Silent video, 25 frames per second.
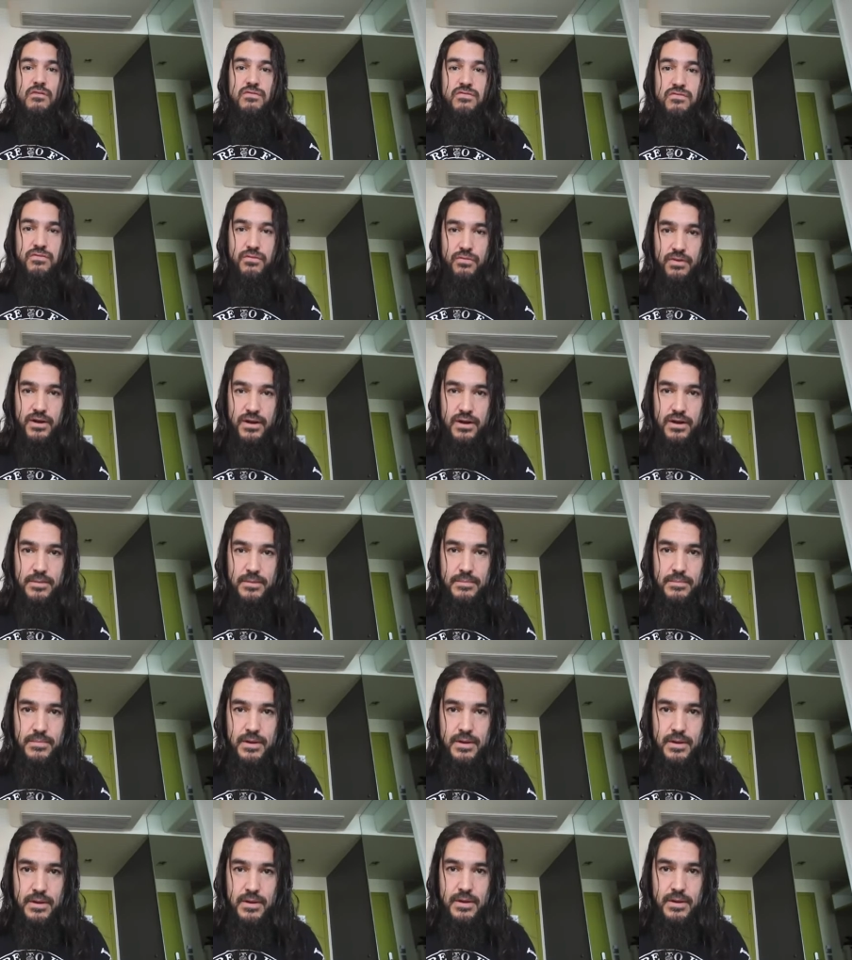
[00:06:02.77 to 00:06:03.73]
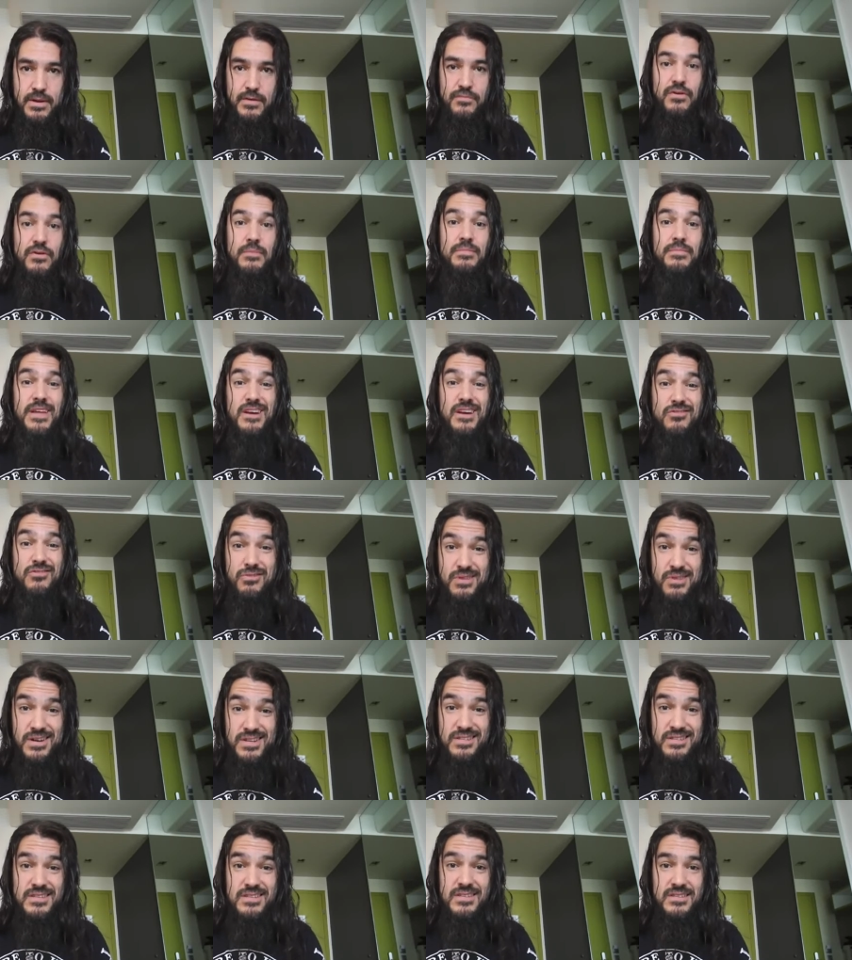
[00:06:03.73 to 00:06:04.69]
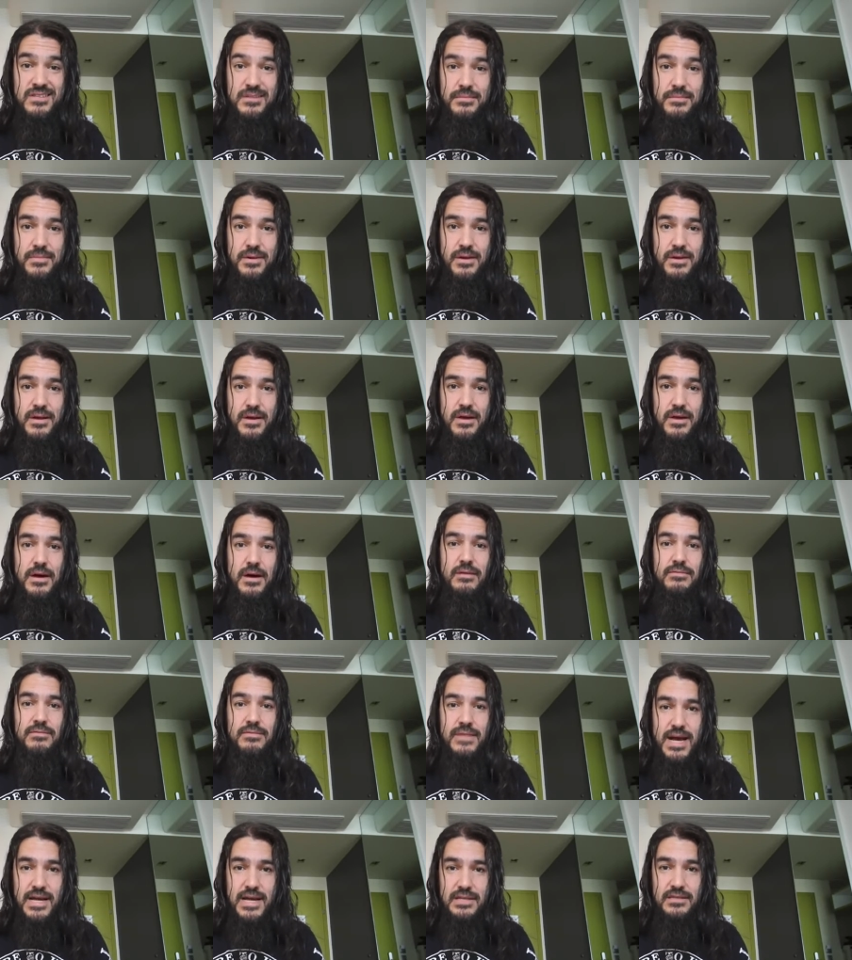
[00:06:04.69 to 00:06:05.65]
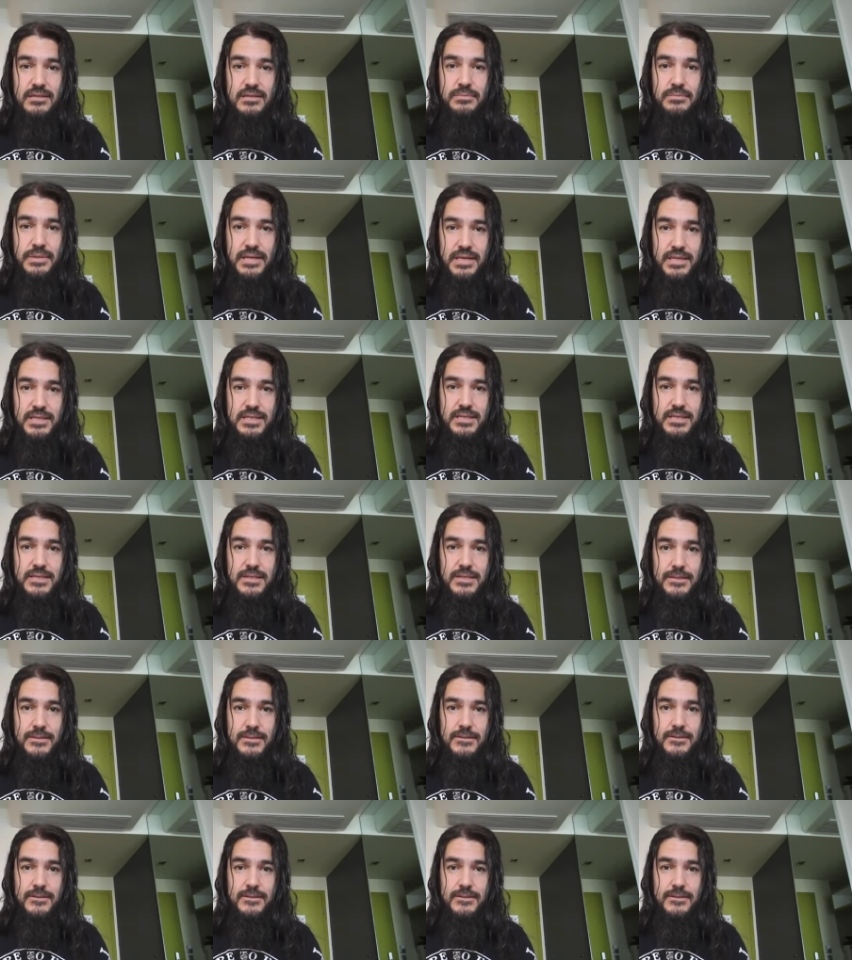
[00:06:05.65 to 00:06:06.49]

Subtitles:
freedom from the criticism of that speech.